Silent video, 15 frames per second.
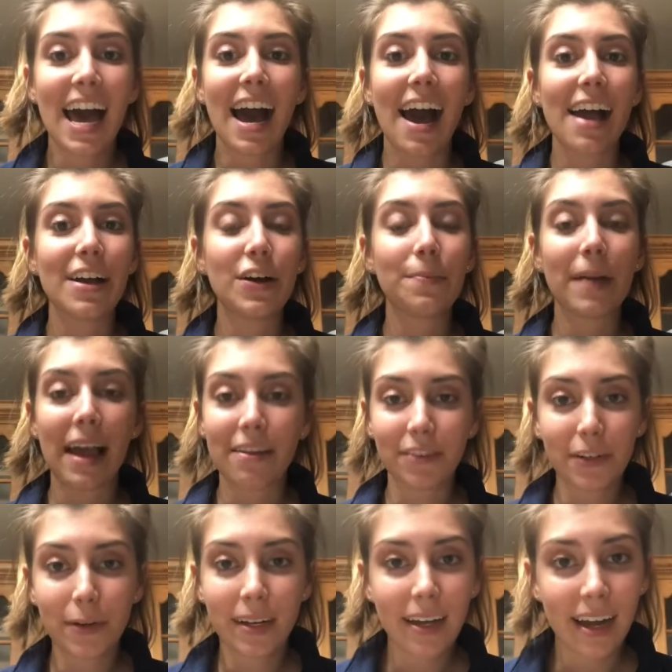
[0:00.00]
I hope
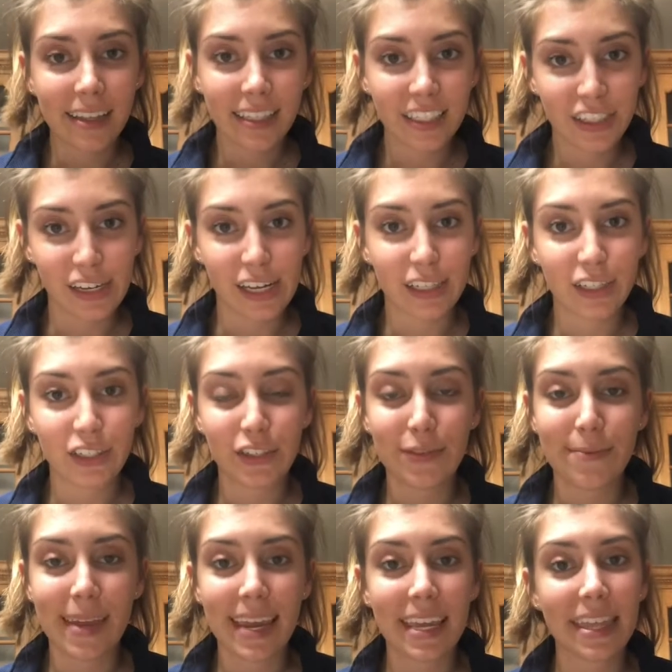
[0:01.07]
everyone got the chance to
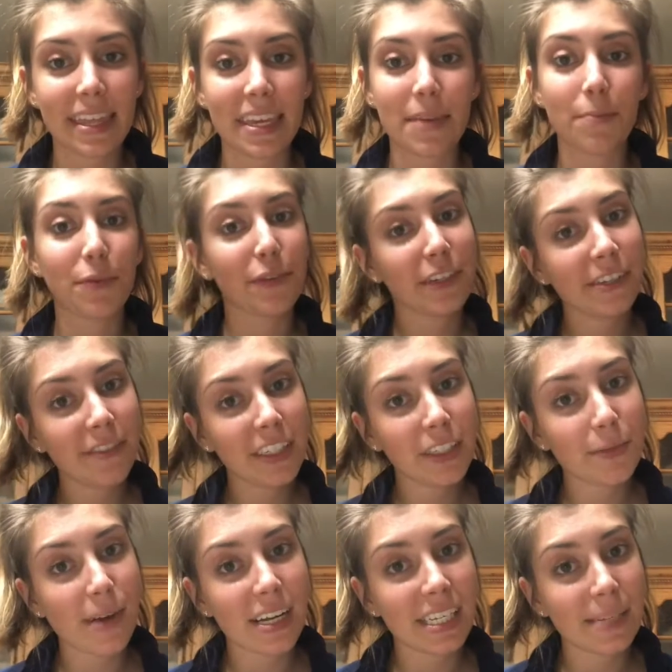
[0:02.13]
make the previous
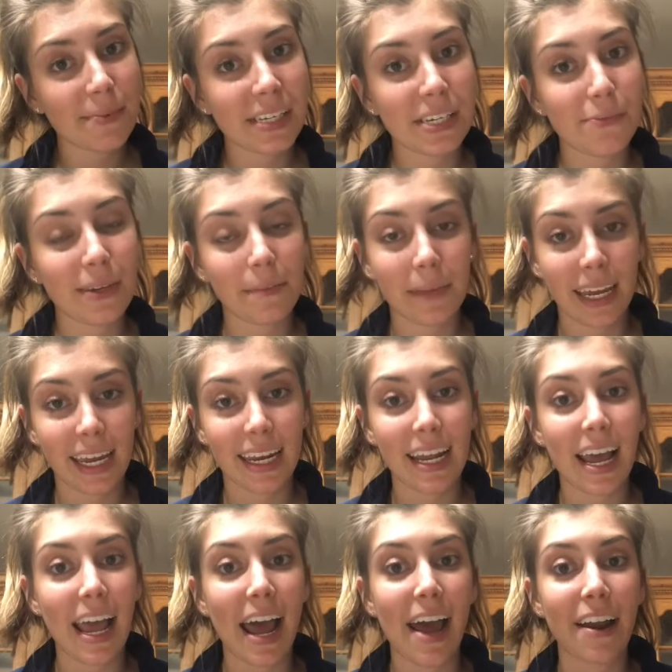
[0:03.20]
recipe we made
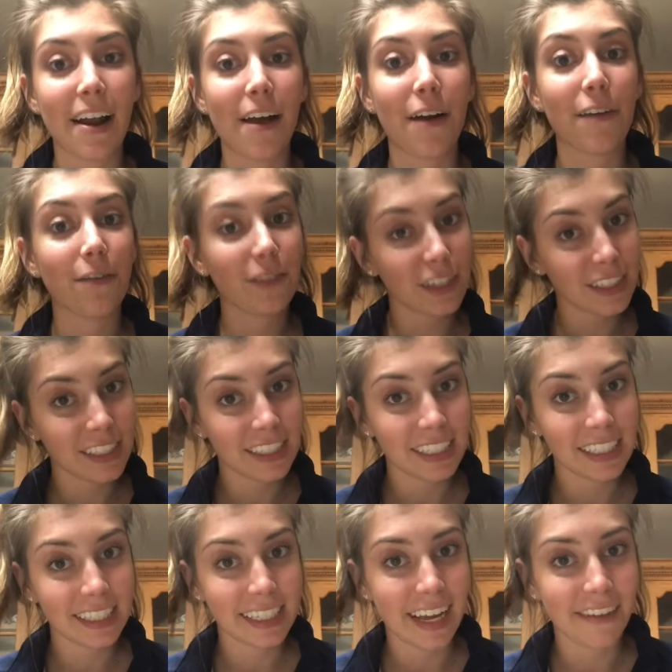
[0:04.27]
at our first
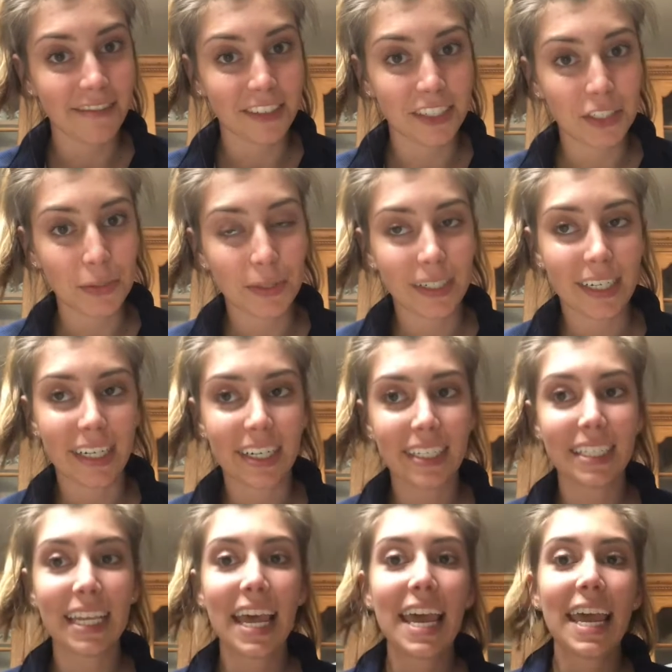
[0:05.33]
Dsav virtual
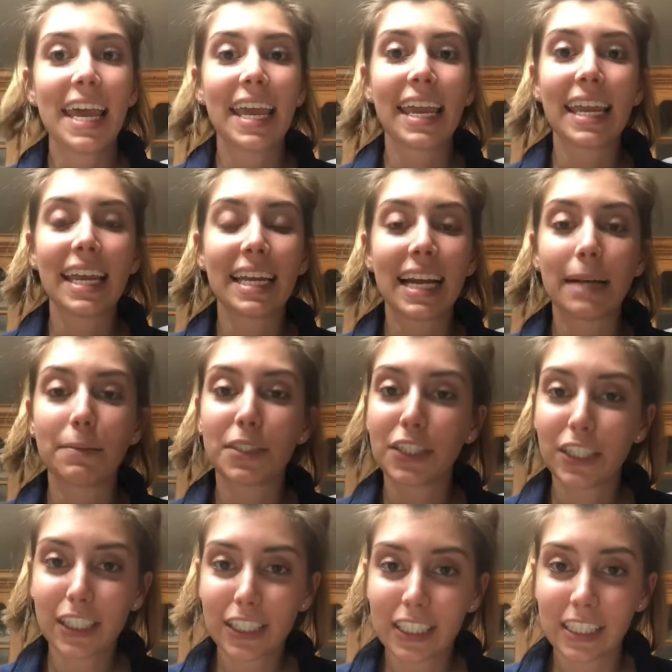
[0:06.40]
cooks, and I'm
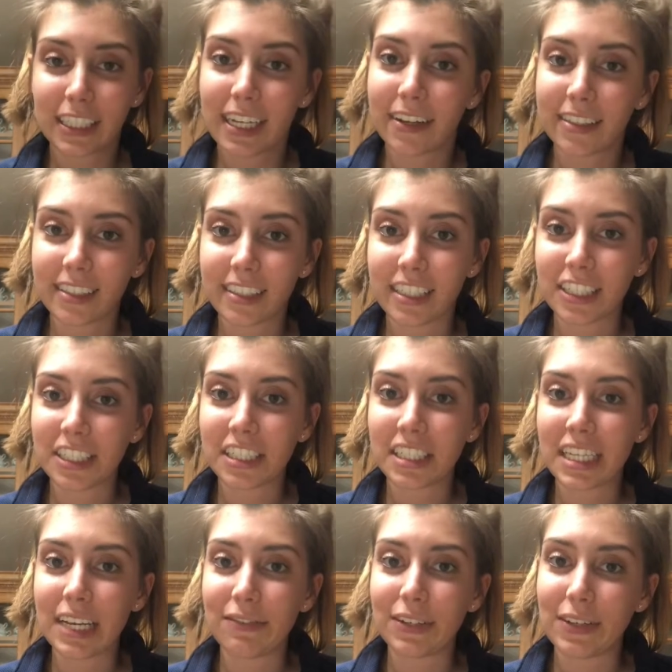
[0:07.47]
sure it turned out delicious
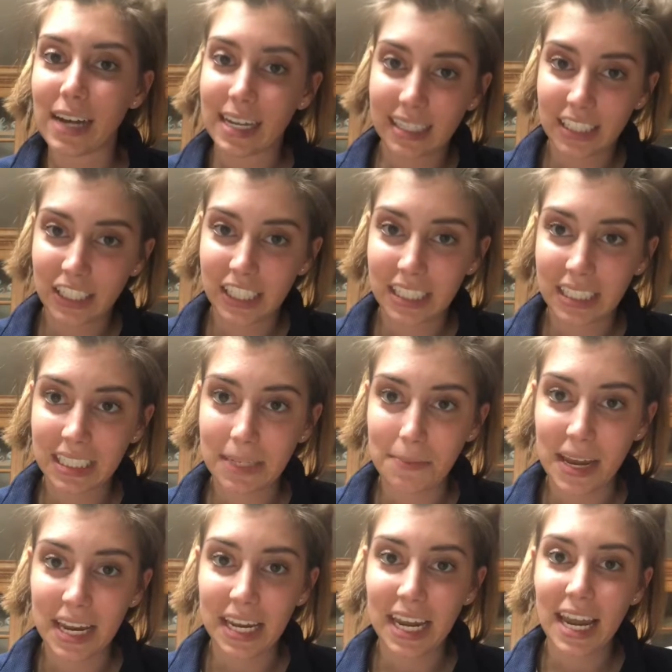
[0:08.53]
if you got the chance to
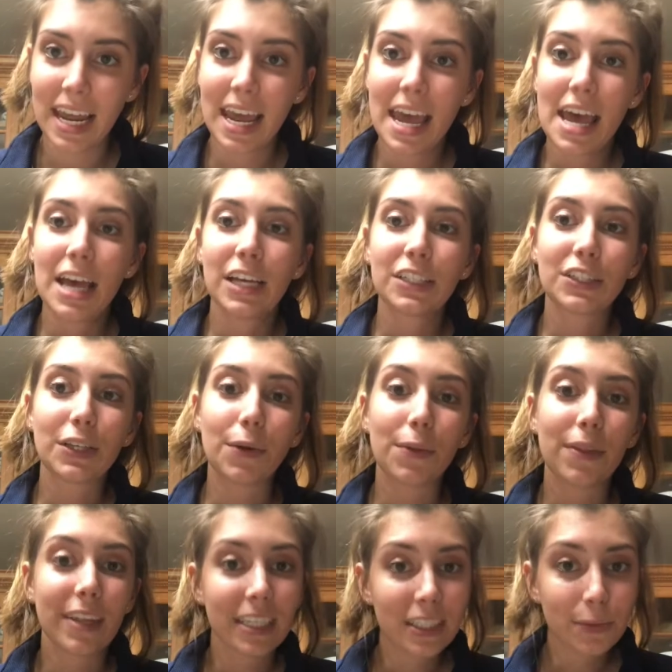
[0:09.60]
make it. So
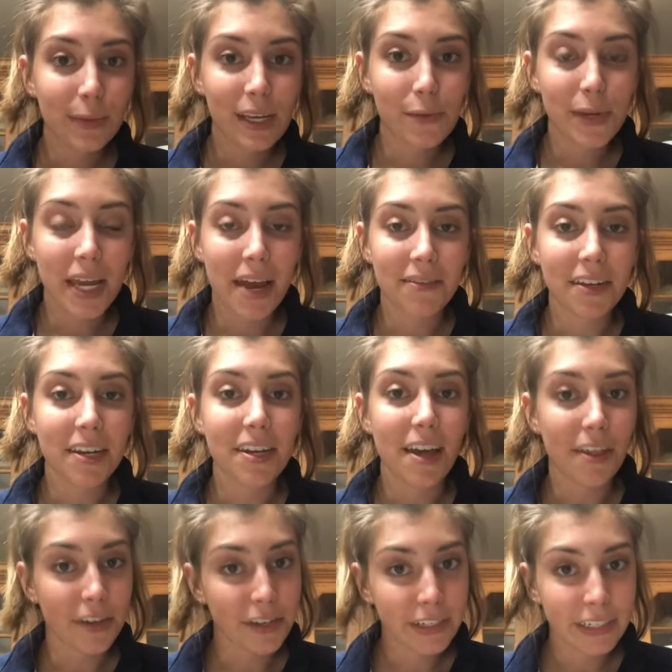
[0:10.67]
this week we have
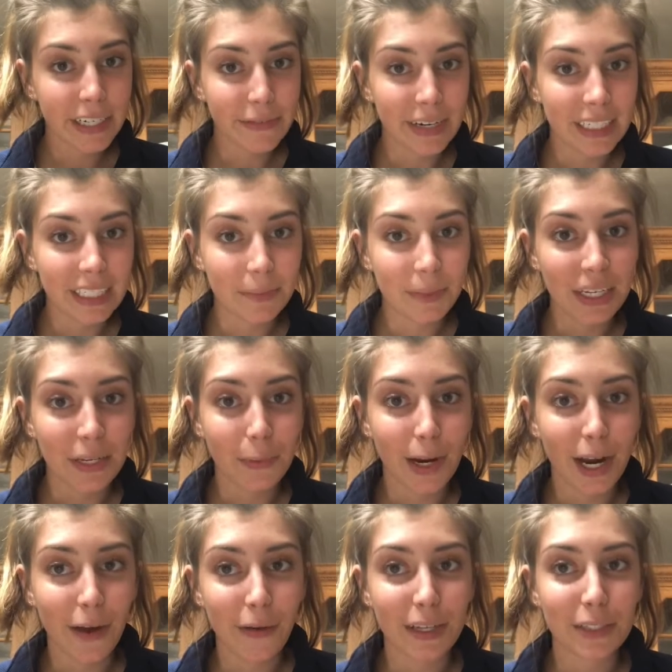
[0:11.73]
another great recipe we're
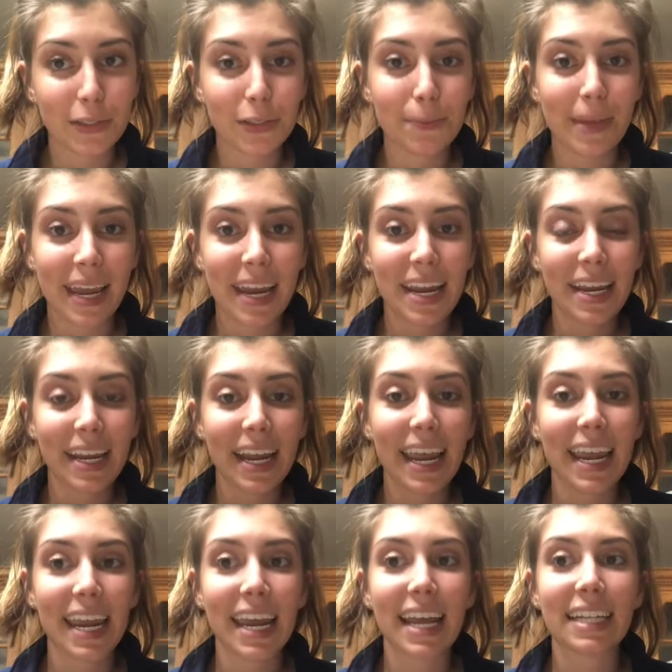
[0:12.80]
going to make,
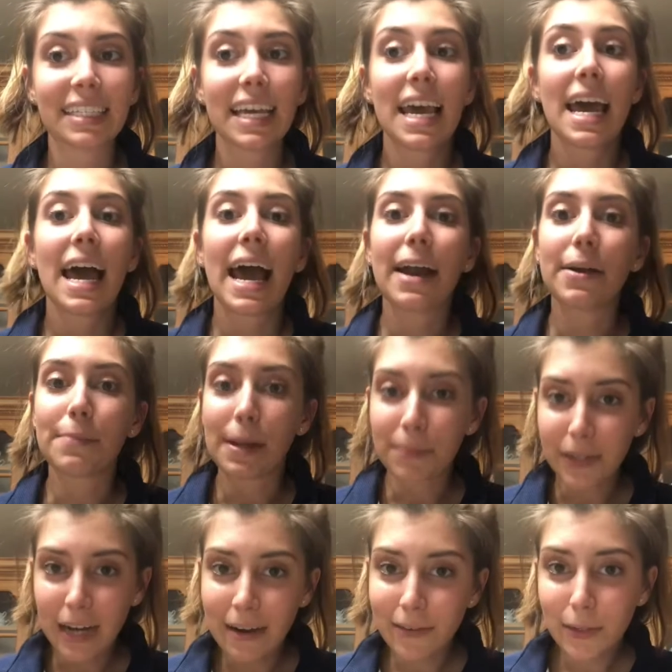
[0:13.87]
and I
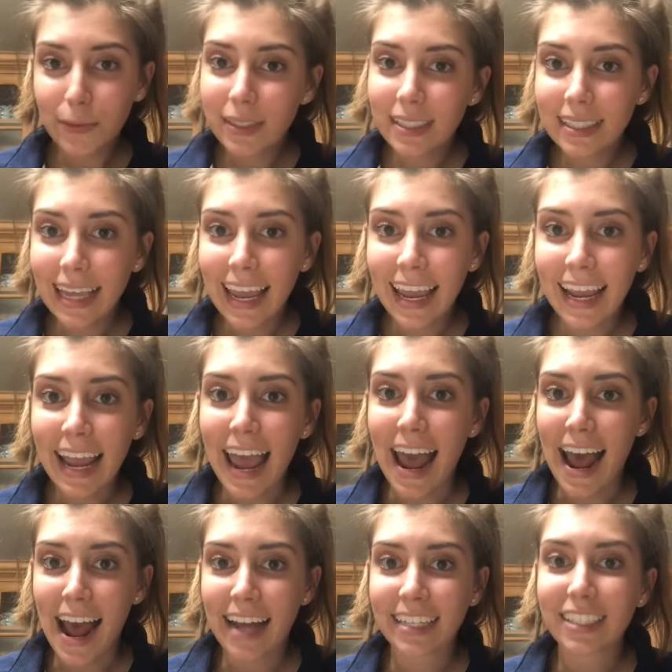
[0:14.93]
remember everyone saying
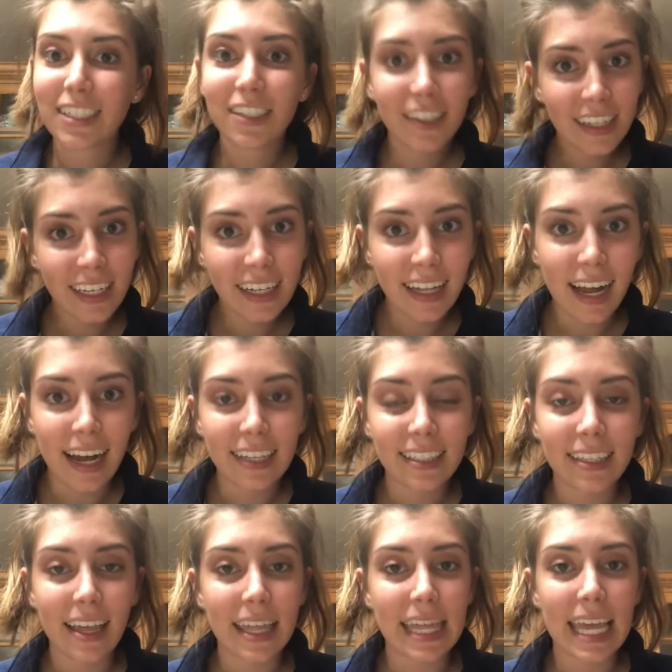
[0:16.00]
at cooking class
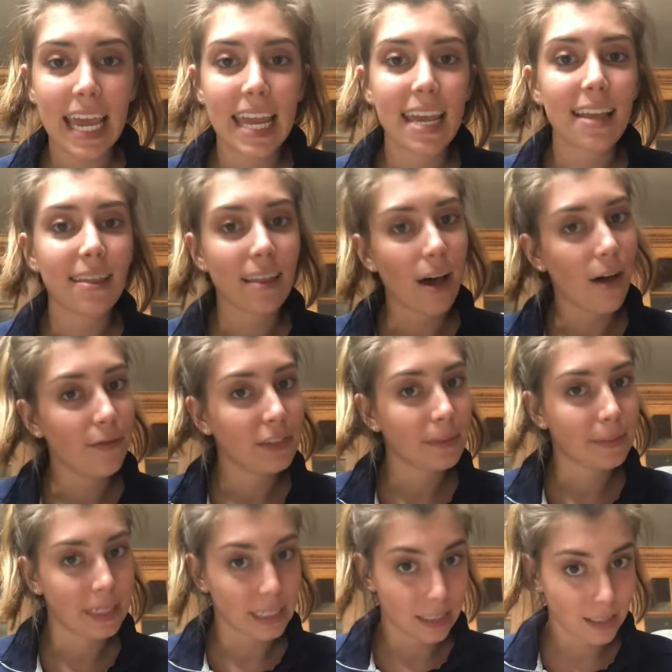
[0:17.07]
that they loved
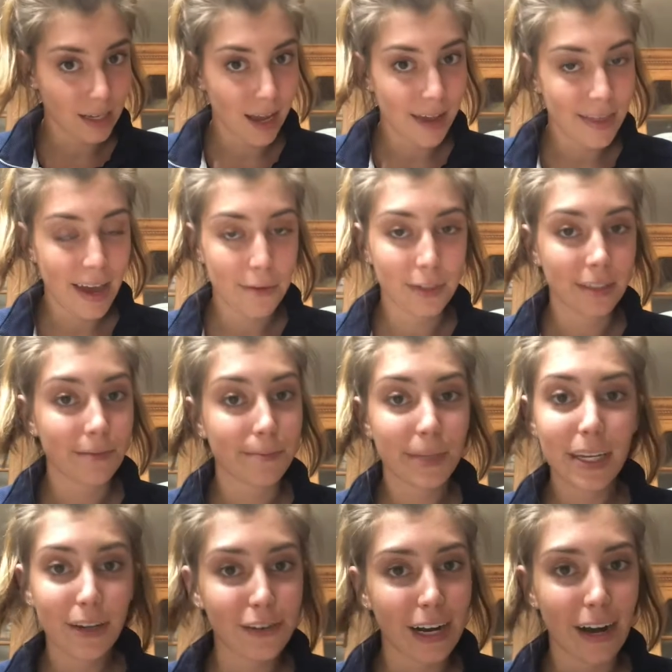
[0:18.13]
pizza. That was a
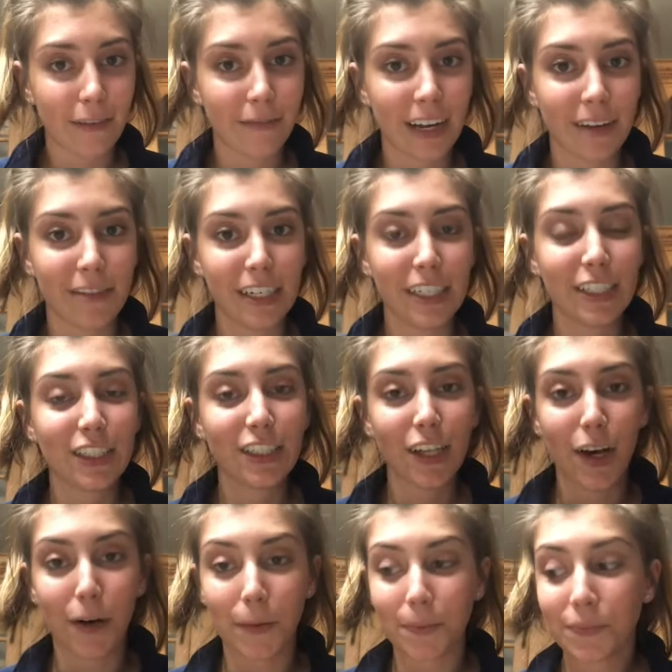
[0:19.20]
big crowd favorite,
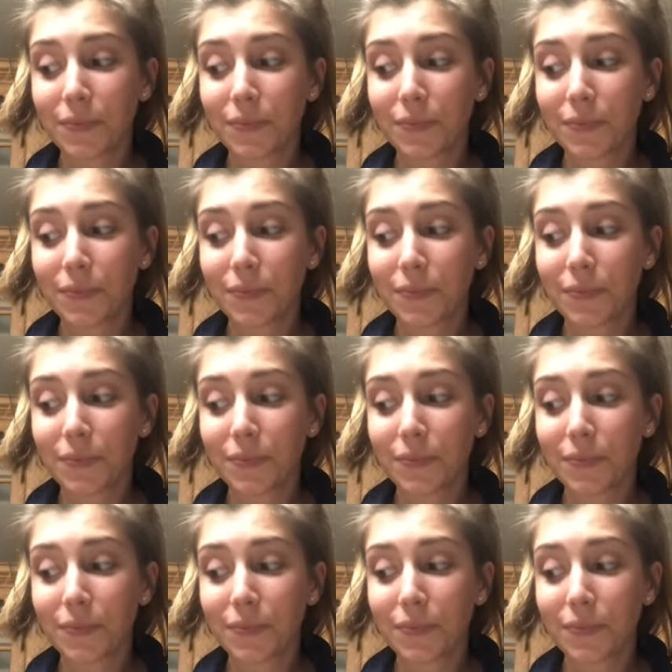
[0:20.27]
so